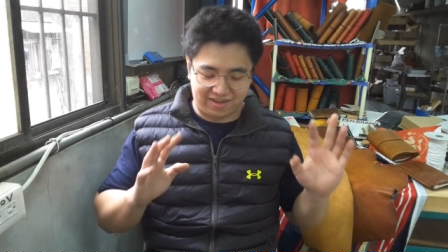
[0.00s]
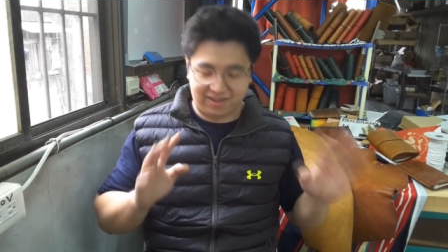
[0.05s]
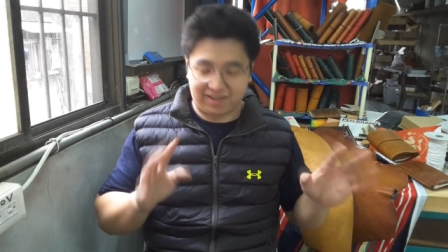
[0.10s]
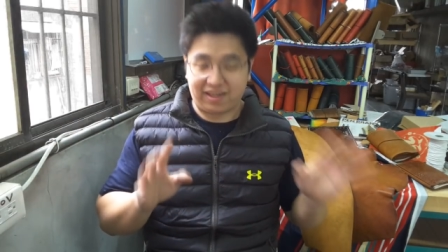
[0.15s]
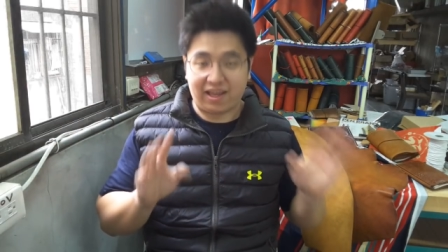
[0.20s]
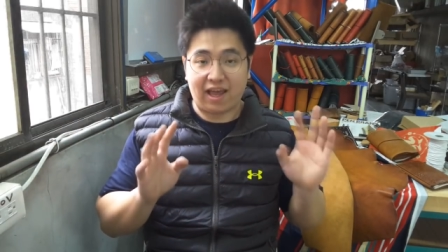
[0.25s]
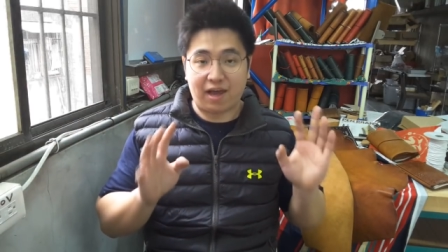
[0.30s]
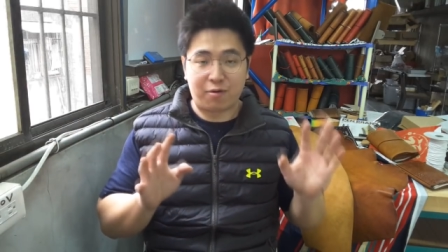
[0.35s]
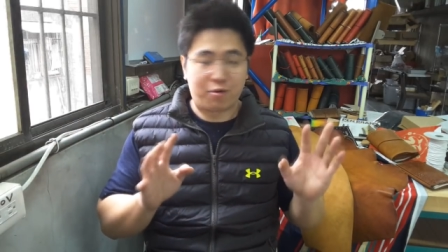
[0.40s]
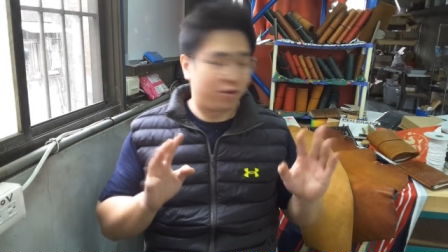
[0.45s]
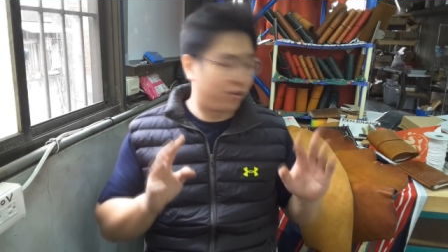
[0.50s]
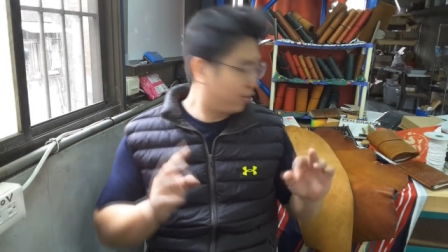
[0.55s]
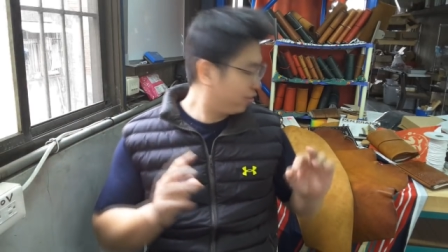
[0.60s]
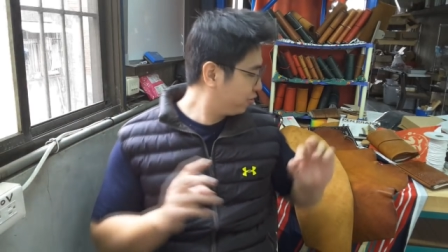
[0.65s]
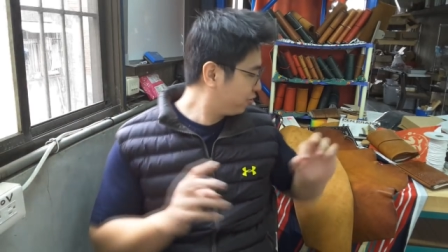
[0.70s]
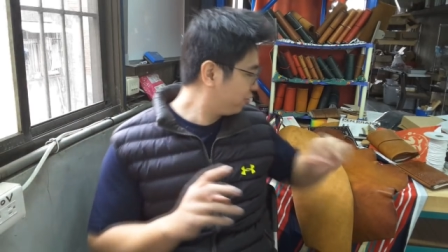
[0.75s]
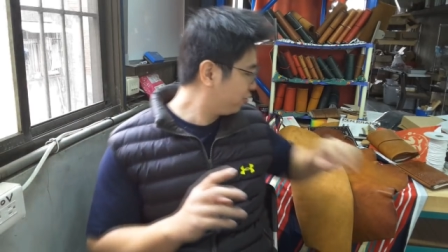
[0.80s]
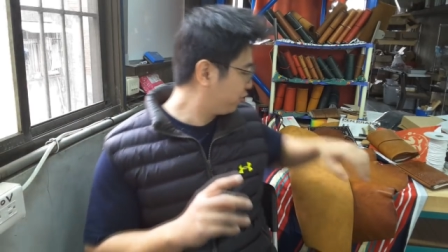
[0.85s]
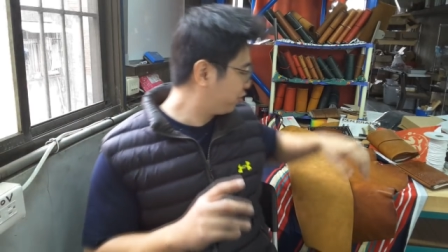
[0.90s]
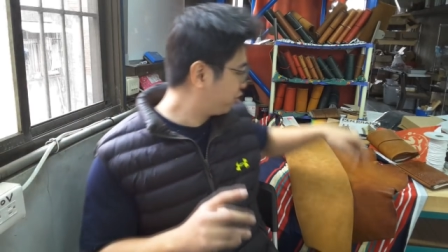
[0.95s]
today I was
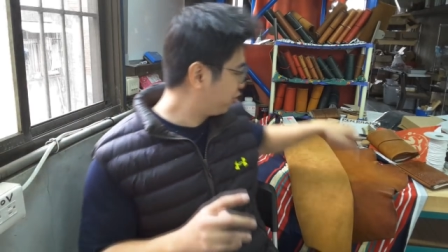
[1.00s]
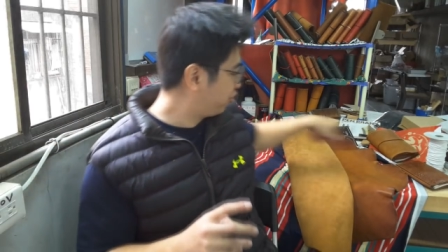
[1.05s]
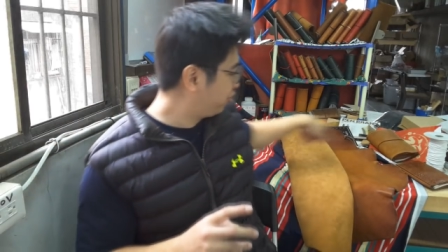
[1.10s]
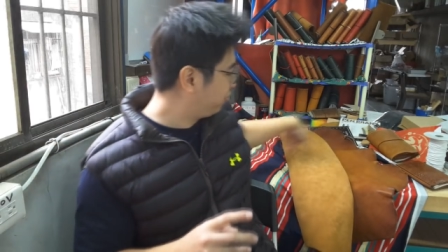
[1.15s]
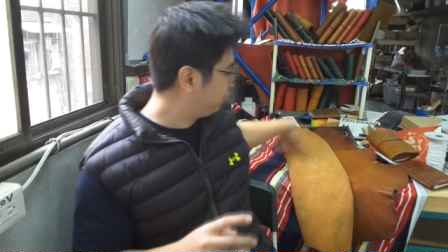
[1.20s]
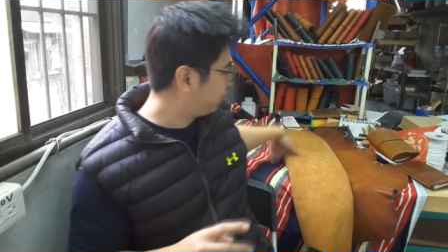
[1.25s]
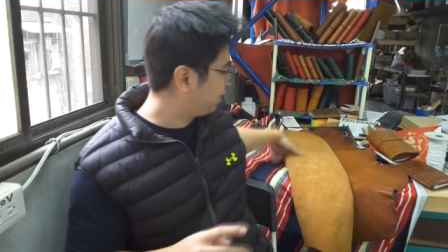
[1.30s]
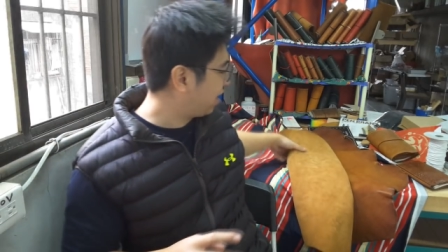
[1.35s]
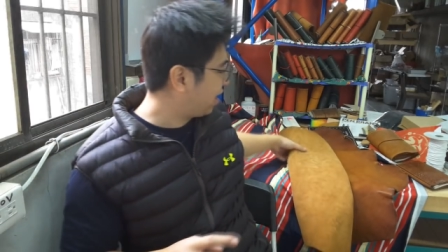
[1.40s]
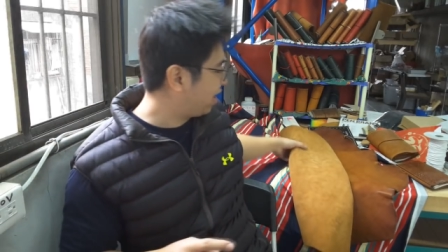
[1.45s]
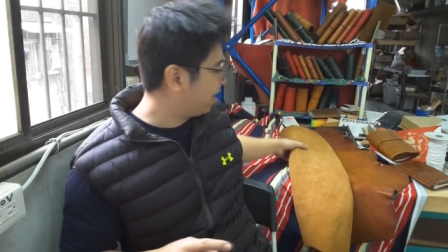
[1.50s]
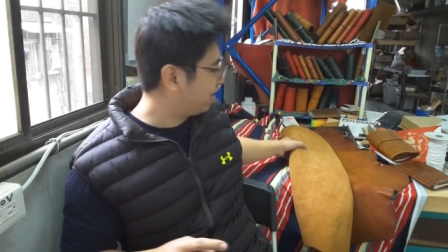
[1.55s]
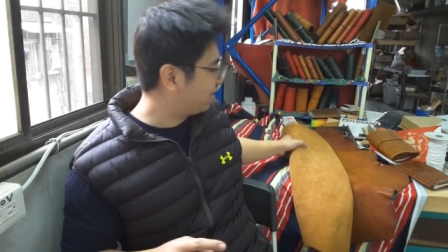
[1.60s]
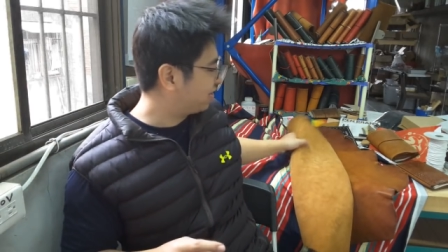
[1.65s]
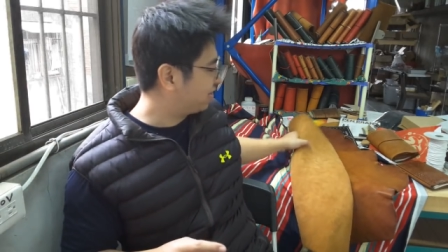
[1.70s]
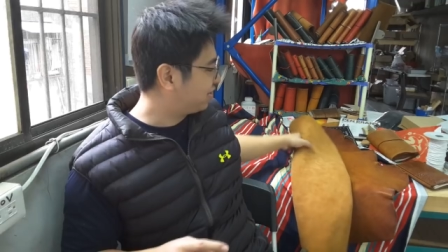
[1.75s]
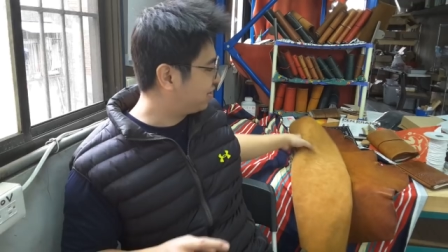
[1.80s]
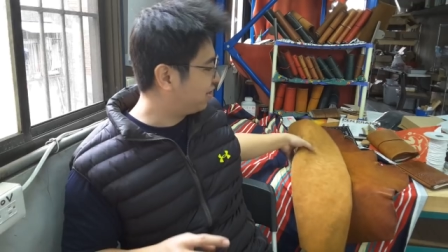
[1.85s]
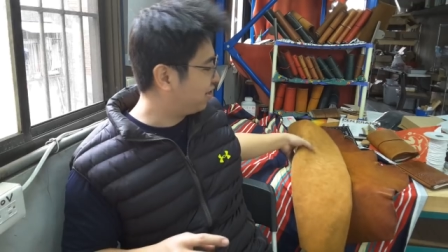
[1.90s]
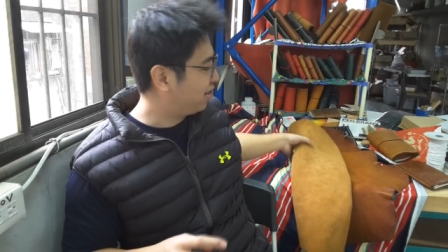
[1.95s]
going to show you
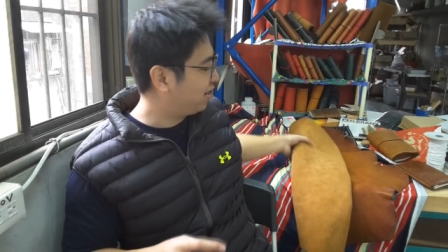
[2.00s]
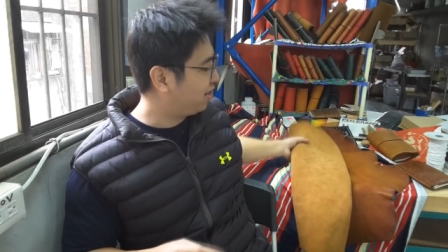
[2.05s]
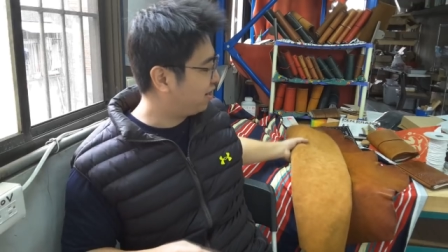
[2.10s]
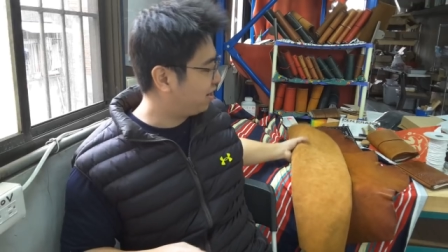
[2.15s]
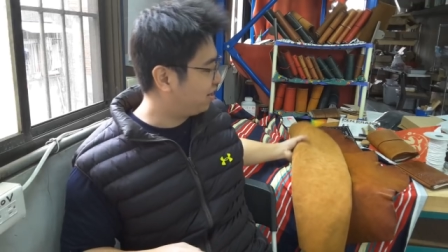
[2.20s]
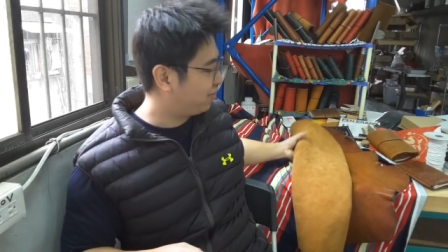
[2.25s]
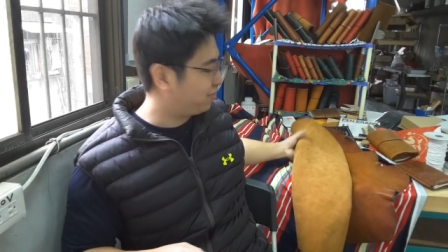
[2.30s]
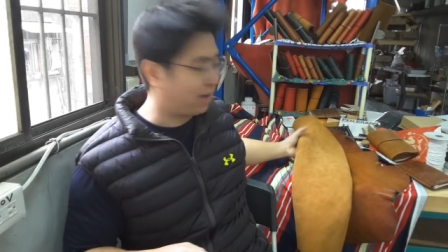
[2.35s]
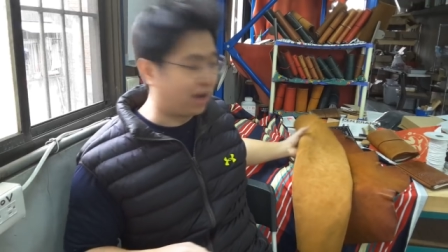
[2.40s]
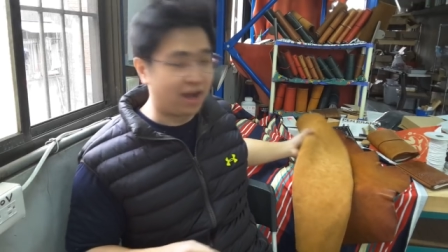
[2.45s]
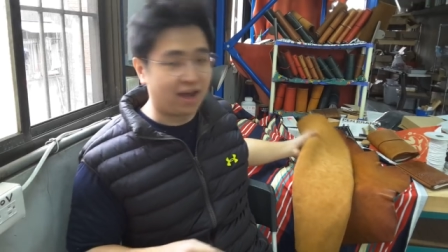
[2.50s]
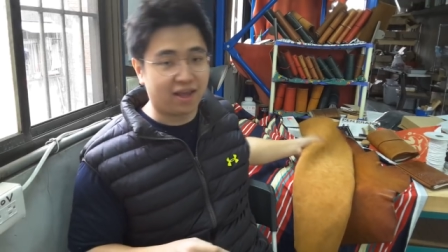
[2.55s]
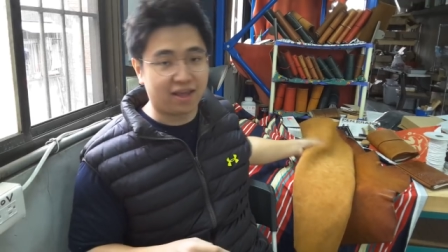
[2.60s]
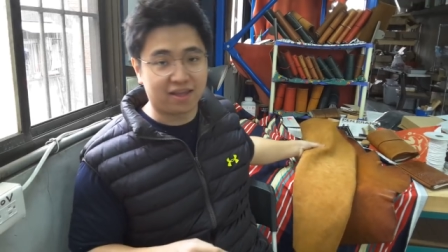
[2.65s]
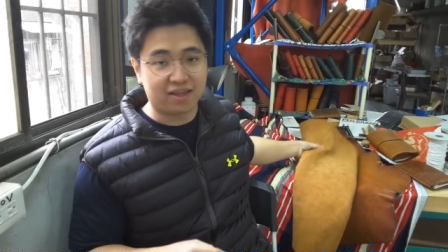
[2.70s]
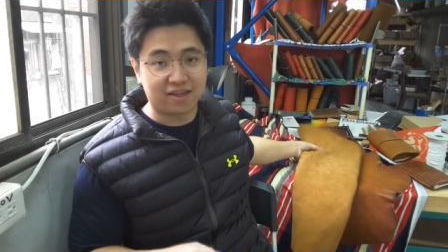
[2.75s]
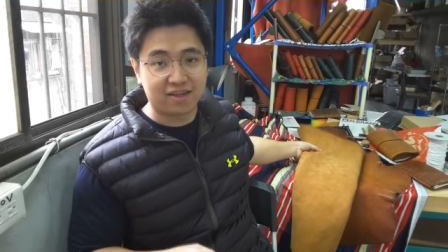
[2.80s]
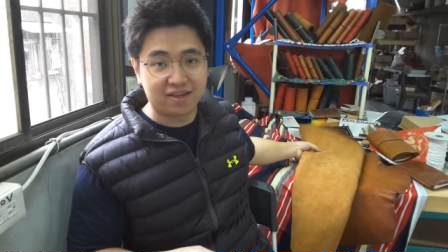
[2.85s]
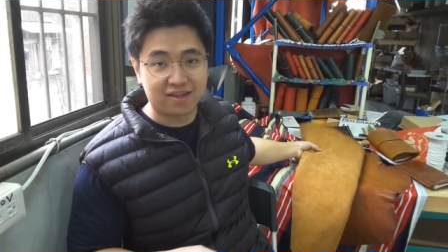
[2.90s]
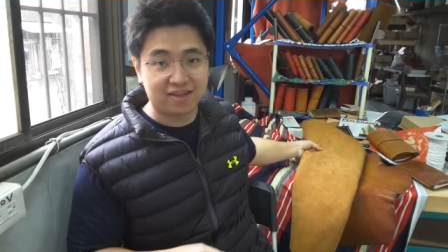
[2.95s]
guys uh,
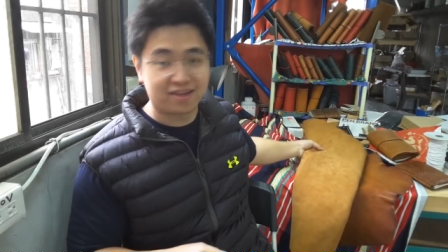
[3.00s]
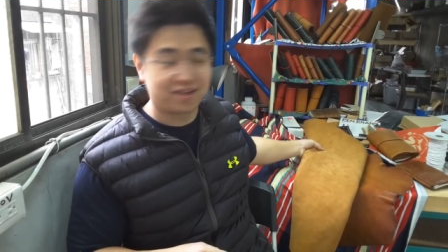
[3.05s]
my